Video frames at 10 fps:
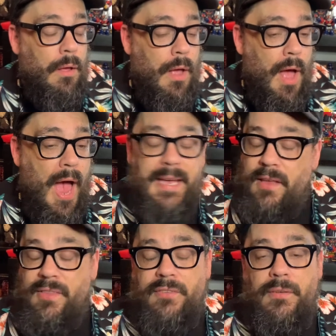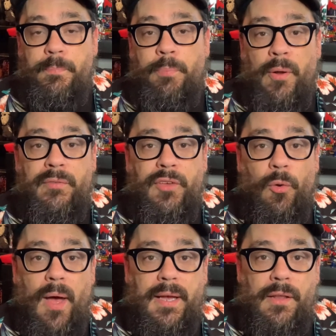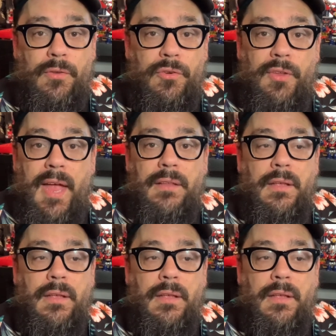I guess that's a point of view I can understand.